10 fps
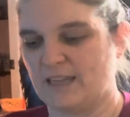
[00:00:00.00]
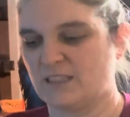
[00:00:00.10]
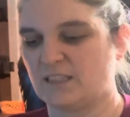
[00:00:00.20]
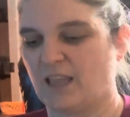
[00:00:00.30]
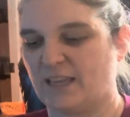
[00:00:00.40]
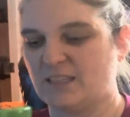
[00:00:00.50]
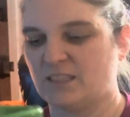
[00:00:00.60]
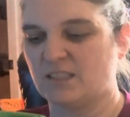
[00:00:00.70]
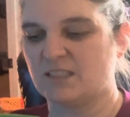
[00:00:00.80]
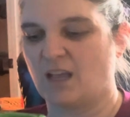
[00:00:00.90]
It's nice
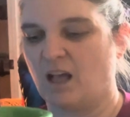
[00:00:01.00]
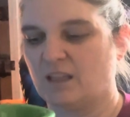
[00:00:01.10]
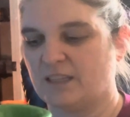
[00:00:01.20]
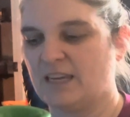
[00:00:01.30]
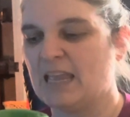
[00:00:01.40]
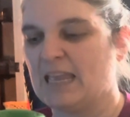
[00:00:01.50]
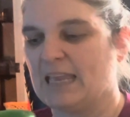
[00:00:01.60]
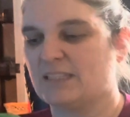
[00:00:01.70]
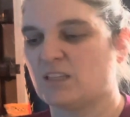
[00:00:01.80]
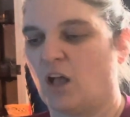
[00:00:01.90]
and solid.
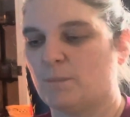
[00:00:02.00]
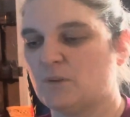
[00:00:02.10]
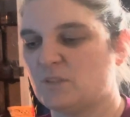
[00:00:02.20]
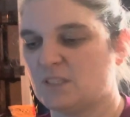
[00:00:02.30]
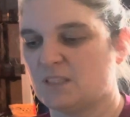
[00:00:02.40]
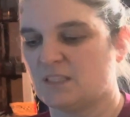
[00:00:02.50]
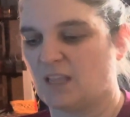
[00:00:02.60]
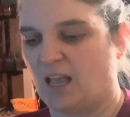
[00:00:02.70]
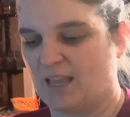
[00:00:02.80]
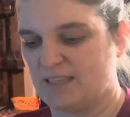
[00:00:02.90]
It's almost the
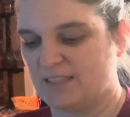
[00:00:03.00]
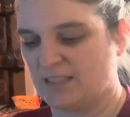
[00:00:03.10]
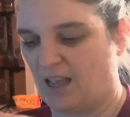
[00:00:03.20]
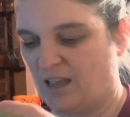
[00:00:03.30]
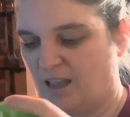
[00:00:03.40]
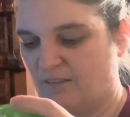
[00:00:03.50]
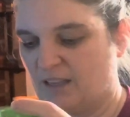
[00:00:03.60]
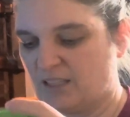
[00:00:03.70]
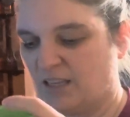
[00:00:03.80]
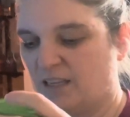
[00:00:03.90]
size of,
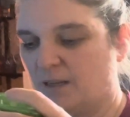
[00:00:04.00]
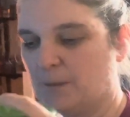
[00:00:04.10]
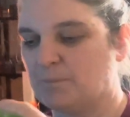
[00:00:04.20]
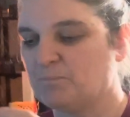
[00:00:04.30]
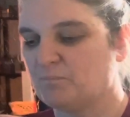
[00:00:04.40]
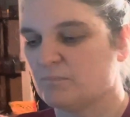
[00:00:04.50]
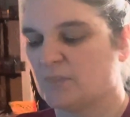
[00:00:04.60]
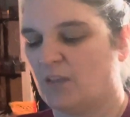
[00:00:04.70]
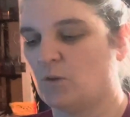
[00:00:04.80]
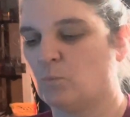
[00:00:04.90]
it's like a, um,
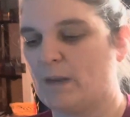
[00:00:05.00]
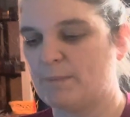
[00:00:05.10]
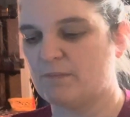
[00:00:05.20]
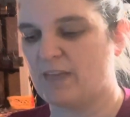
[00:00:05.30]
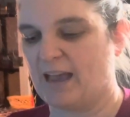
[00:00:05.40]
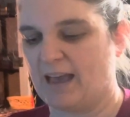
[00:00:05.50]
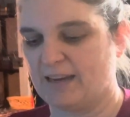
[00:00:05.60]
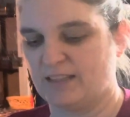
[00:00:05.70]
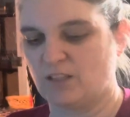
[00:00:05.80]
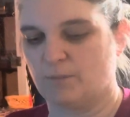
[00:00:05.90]
the rim of the
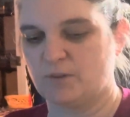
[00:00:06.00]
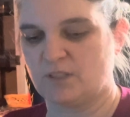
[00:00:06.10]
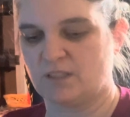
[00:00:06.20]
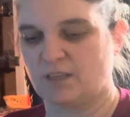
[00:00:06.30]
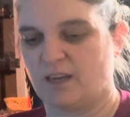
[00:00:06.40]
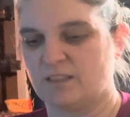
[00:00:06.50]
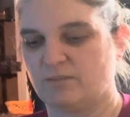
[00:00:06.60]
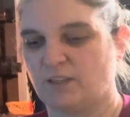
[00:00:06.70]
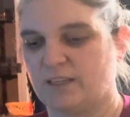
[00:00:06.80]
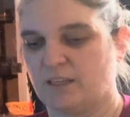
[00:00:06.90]
hat is almost the size
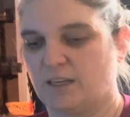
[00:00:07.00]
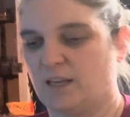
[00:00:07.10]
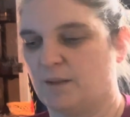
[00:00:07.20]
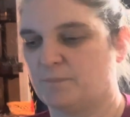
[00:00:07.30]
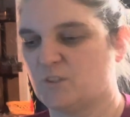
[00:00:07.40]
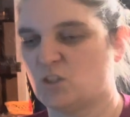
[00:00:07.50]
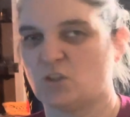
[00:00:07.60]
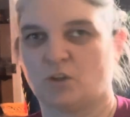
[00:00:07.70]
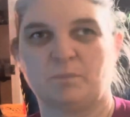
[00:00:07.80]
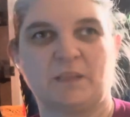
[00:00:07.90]
of like a um,
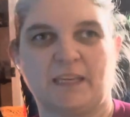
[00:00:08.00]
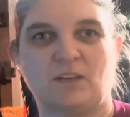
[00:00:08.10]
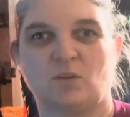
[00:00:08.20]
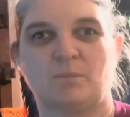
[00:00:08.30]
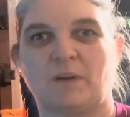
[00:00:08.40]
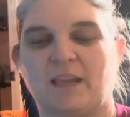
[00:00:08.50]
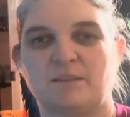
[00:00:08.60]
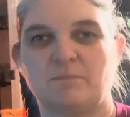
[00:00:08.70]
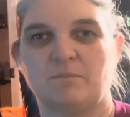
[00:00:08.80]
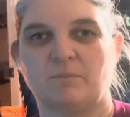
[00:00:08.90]
dessert plate or
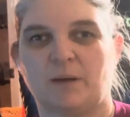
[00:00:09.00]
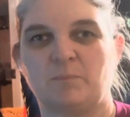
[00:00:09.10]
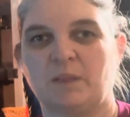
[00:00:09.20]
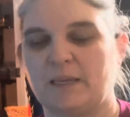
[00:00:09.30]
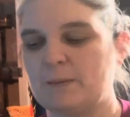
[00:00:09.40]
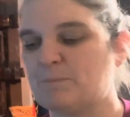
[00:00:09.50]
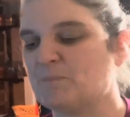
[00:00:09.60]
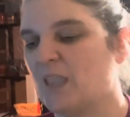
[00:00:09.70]
bread, bread plate.